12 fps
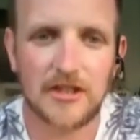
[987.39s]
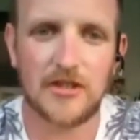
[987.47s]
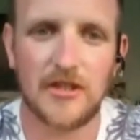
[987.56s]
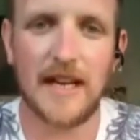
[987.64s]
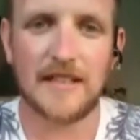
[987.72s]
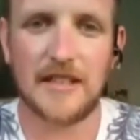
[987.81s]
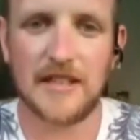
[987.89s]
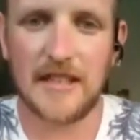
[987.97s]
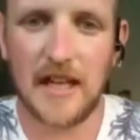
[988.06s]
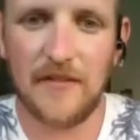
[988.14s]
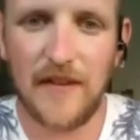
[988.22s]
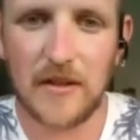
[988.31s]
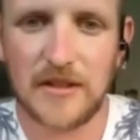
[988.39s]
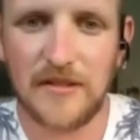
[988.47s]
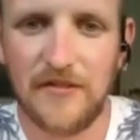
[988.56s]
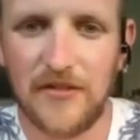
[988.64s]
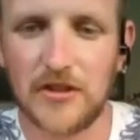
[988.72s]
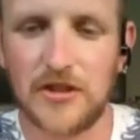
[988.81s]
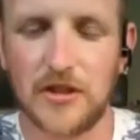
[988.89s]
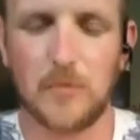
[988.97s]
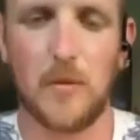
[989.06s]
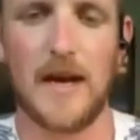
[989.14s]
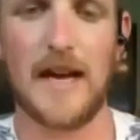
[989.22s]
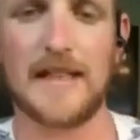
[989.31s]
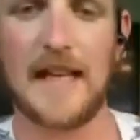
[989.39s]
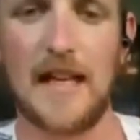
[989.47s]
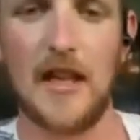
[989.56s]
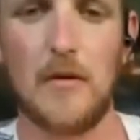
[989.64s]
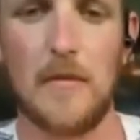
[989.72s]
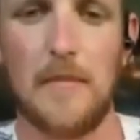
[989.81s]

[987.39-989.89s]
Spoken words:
Stretch yourself out in front. Just work that lower